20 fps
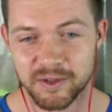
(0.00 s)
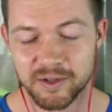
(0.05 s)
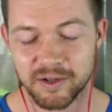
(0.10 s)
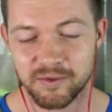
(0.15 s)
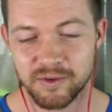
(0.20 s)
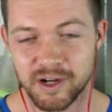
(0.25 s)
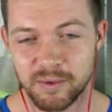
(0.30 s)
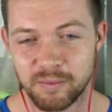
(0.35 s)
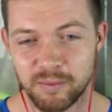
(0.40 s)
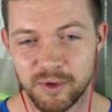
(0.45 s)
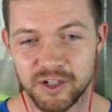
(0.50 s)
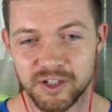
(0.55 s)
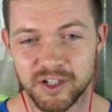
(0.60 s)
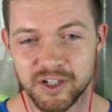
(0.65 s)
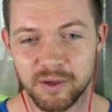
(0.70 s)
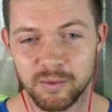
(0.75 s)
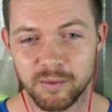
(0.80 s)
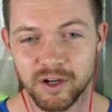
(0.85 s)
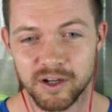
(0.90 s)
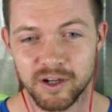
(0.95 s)
So I really appreciate
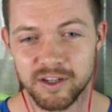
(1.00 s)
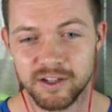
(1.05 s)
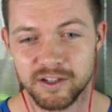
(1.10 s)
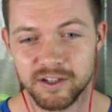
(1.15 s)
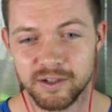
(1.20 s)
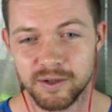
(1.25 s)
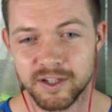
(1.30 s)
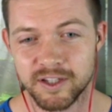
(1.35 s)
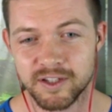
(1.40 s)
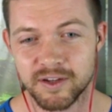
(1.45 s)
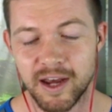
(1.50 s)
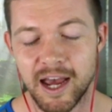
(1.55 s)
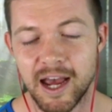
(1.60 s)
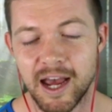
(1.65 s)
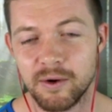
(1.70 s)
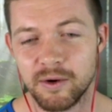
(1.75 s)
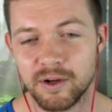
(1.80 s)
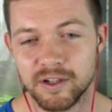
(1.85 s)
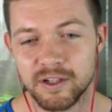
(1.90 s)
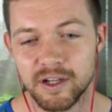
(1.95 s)
the work that you're doing. So
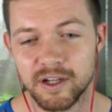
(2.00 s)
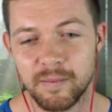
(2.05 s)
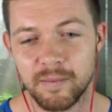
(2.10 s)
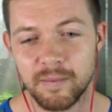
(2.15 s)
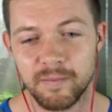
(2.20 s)
how could